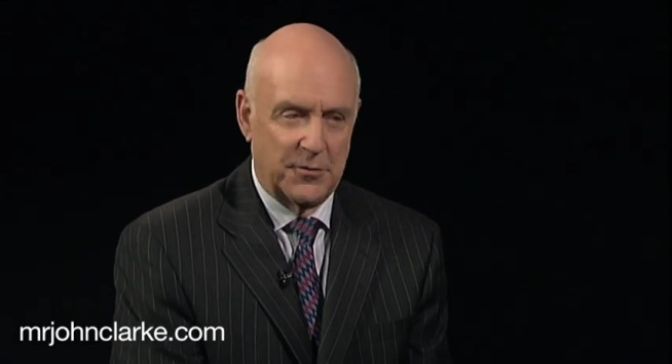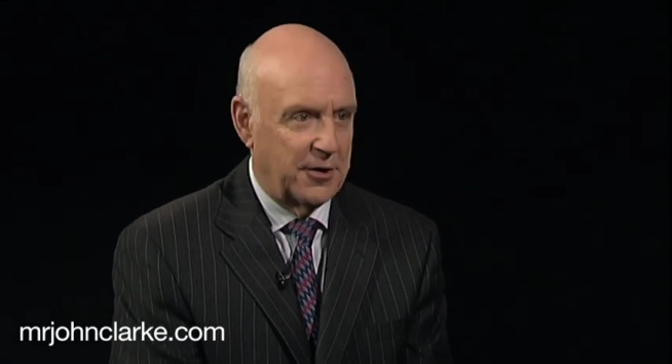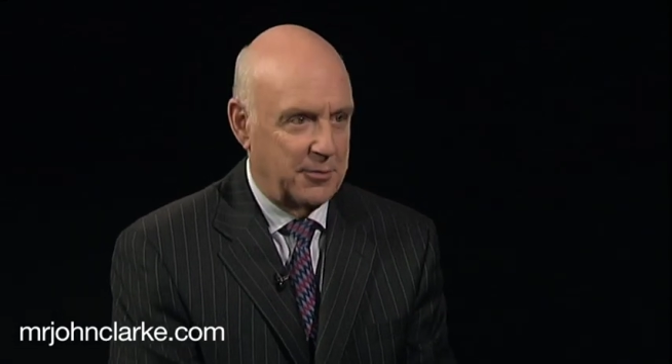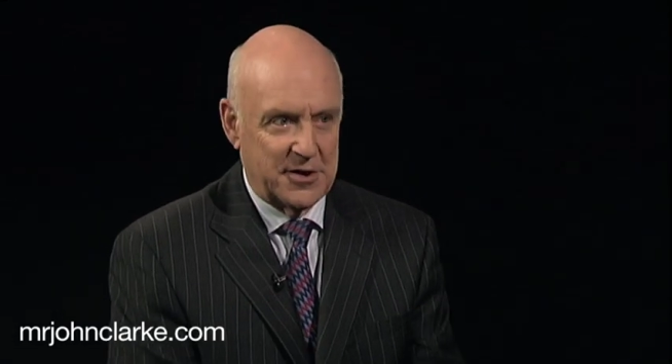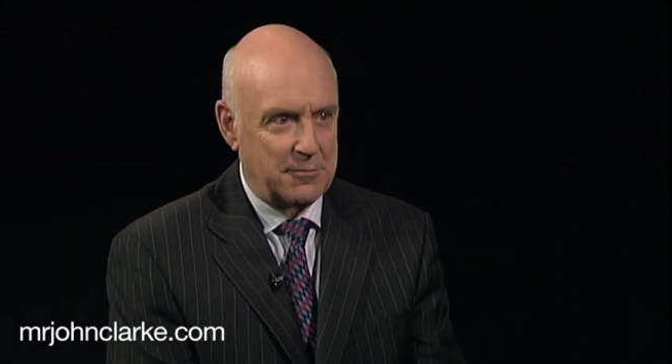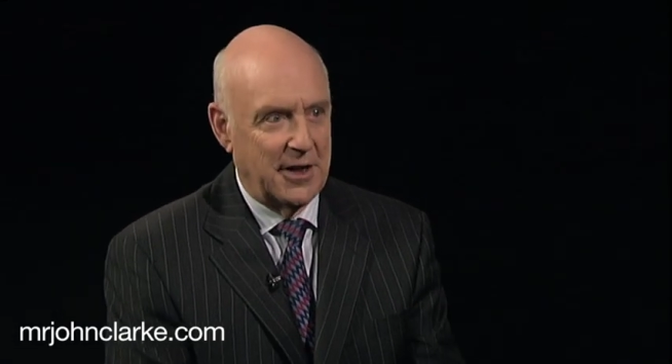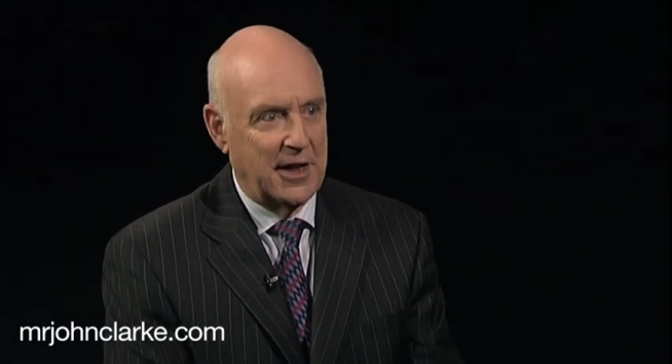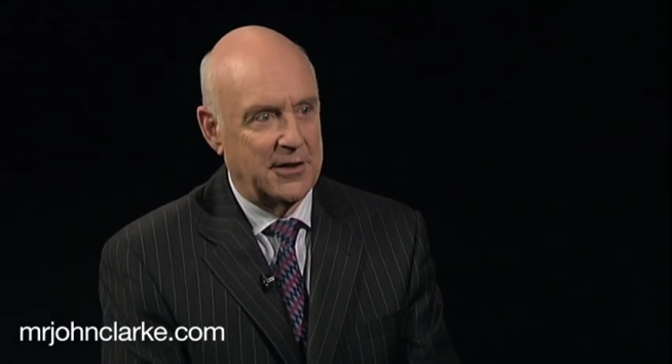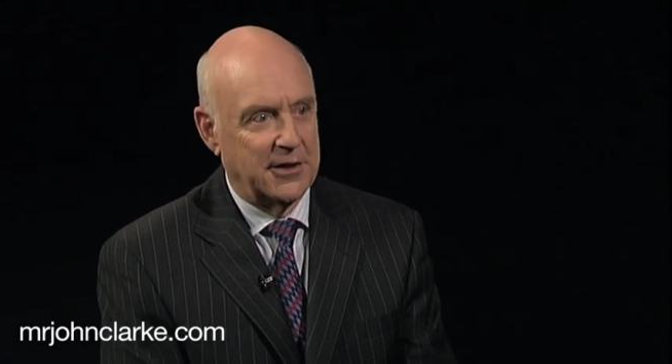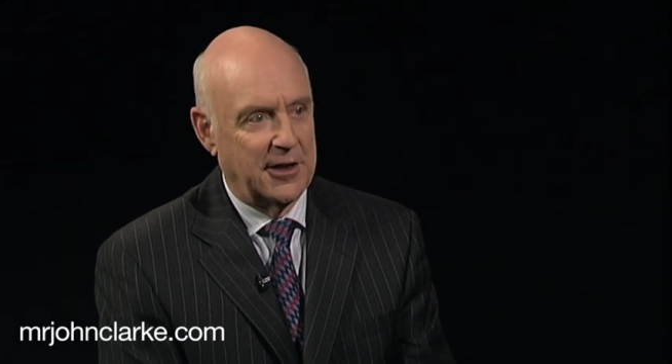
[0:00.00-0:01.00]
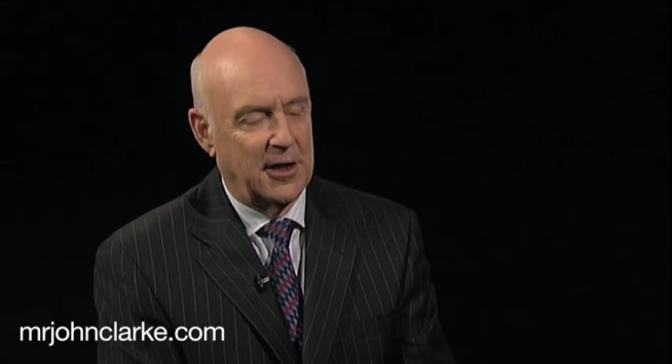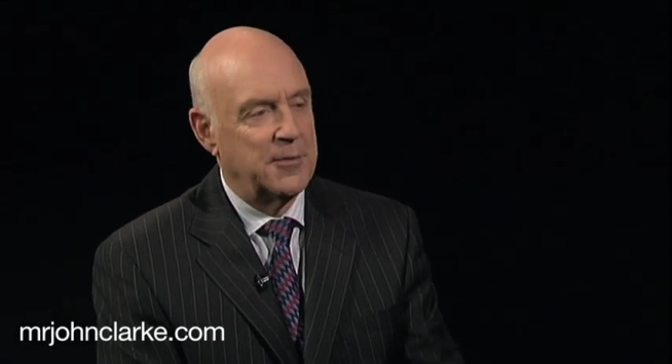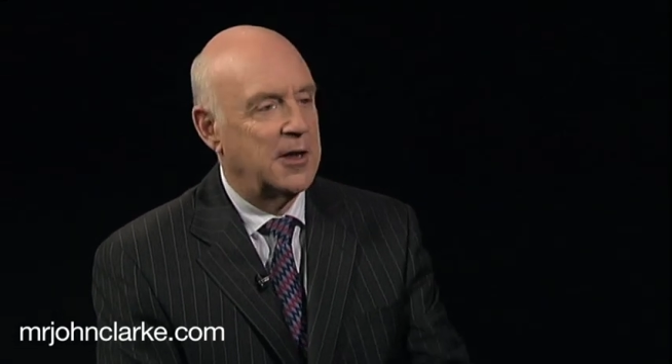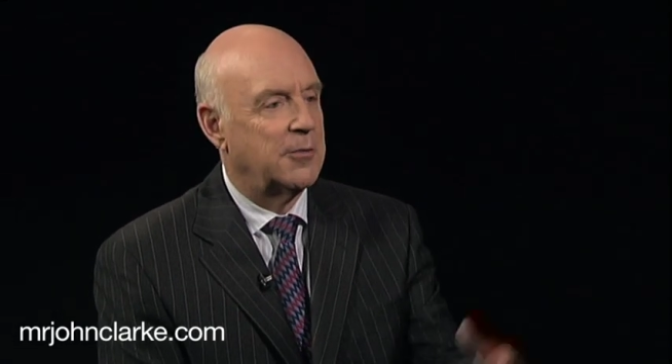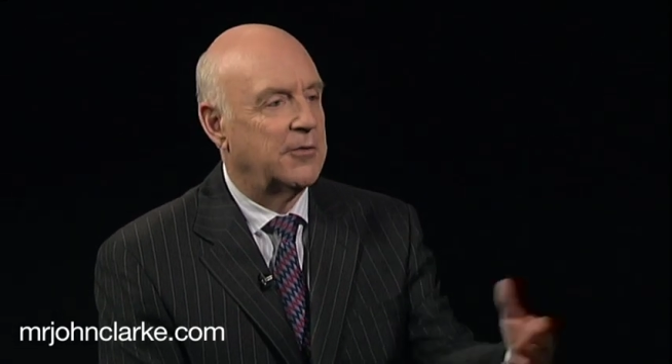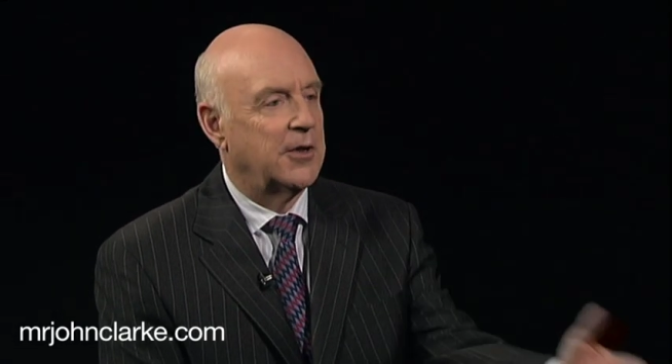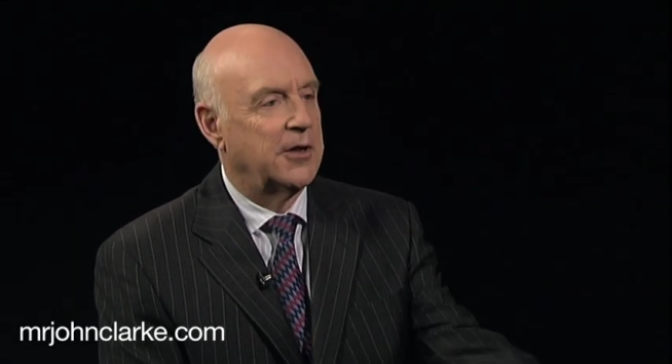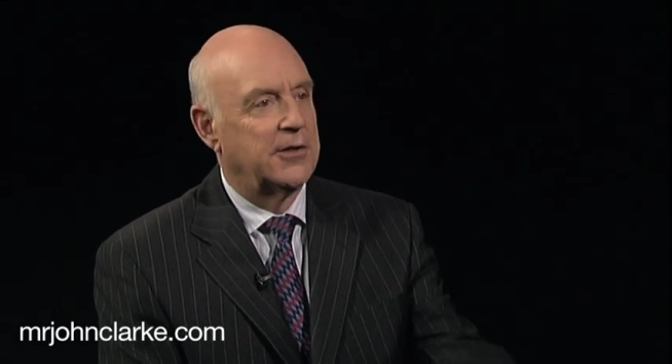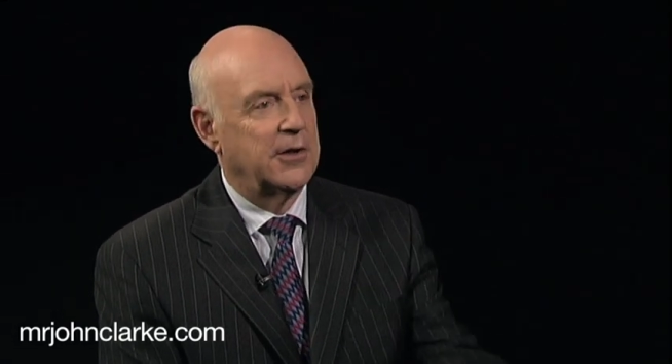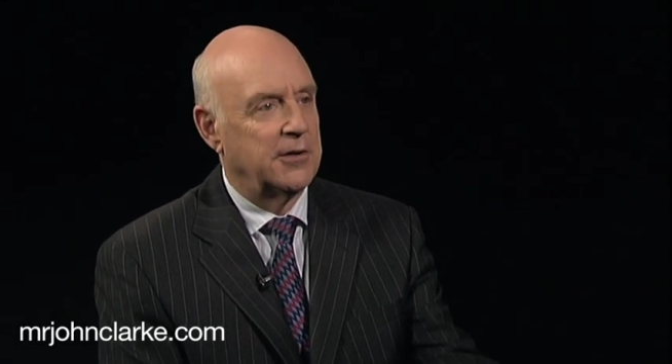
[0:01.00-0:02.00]
Very busy man, Tony. I'm there to
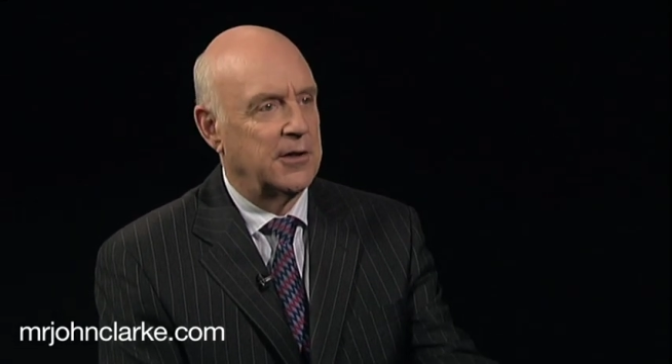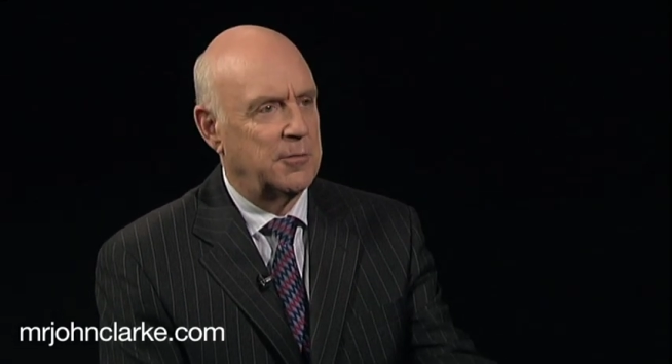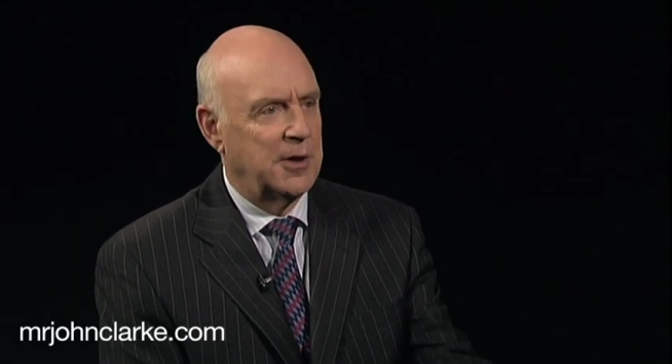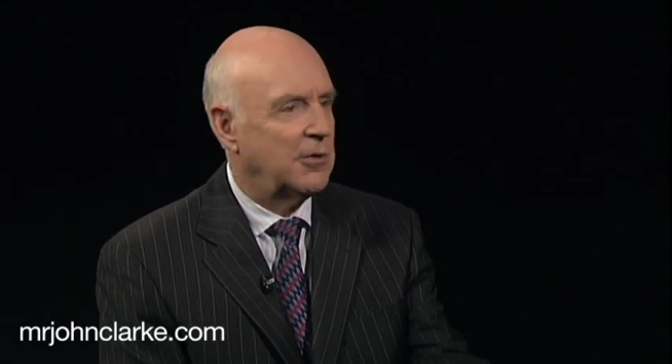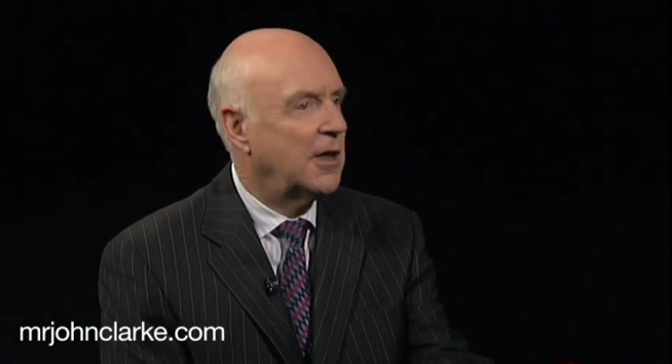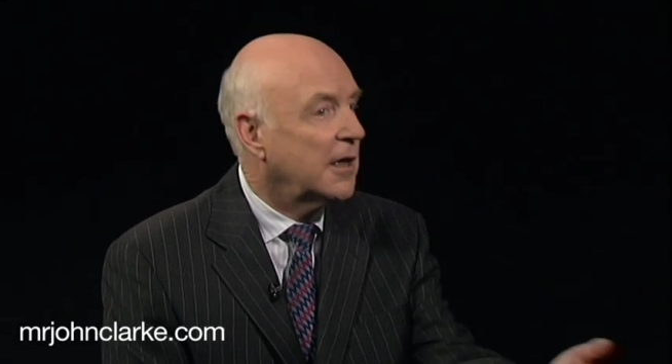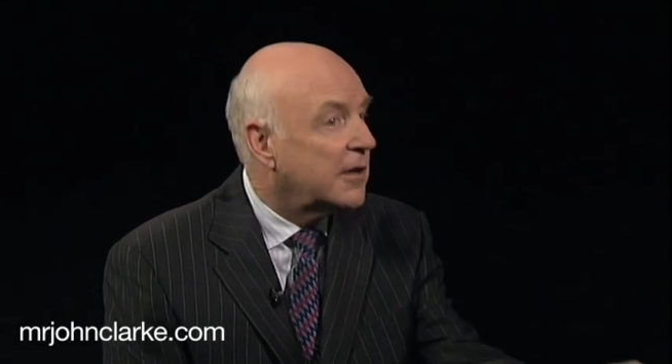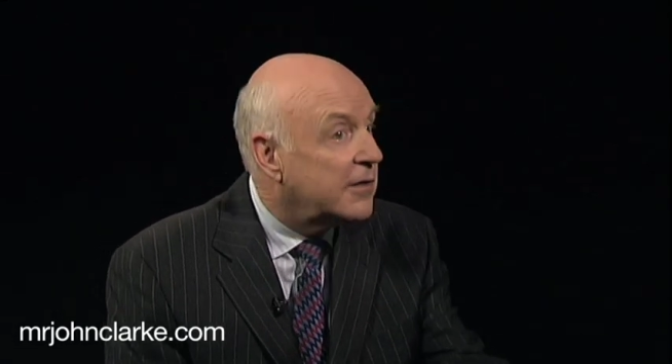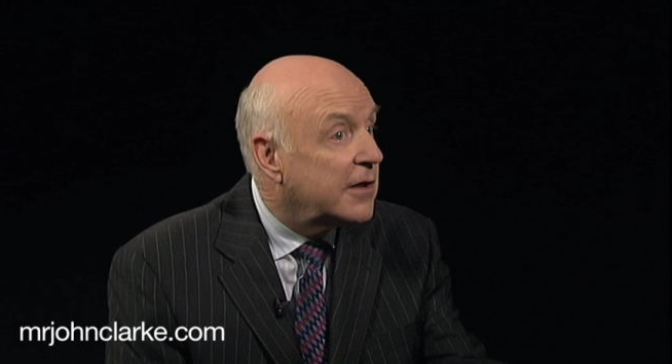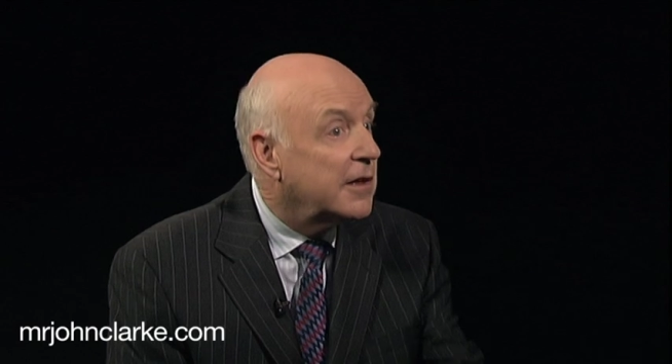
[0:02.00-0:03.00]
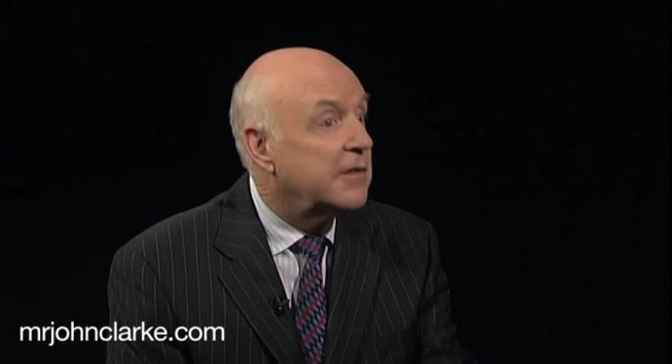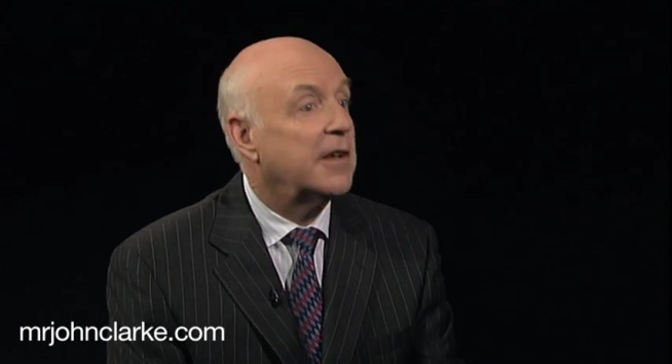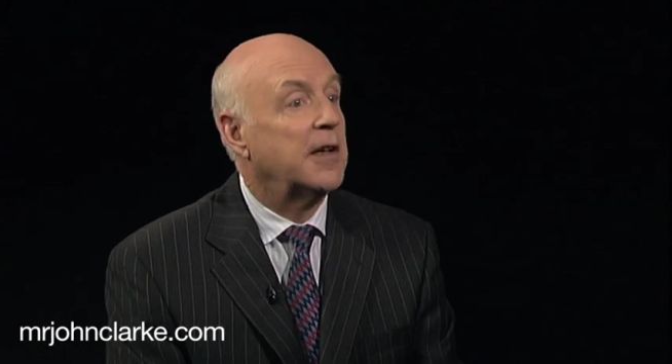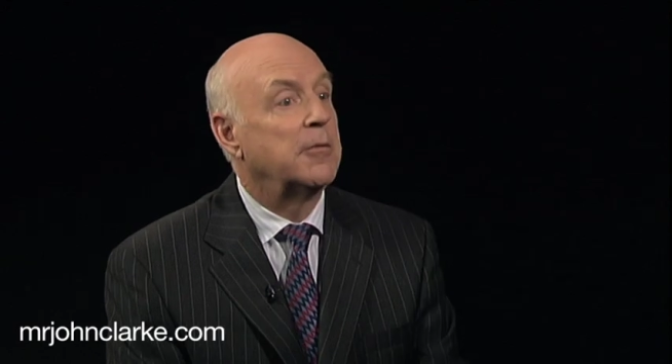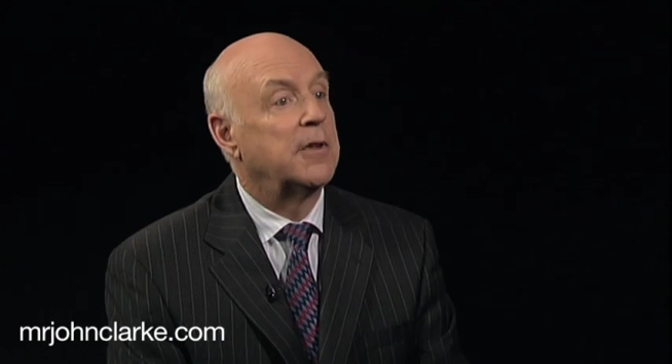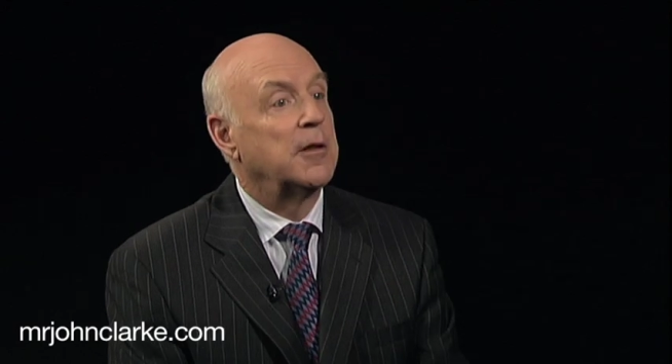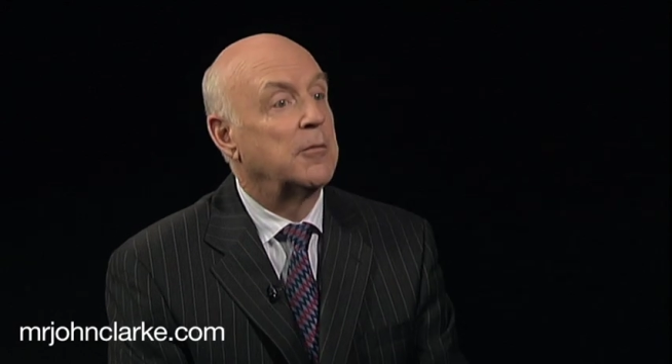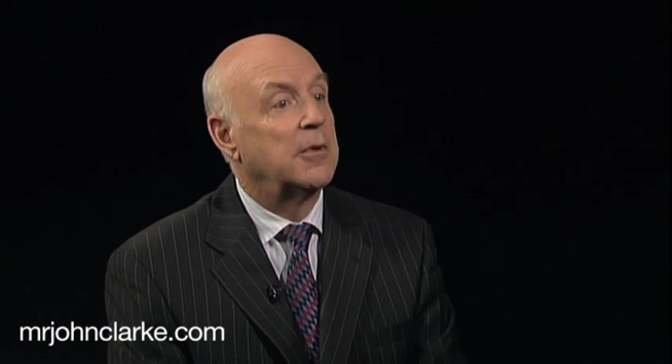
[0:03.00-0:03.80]
provide certainty. People like to see the same thing. Right?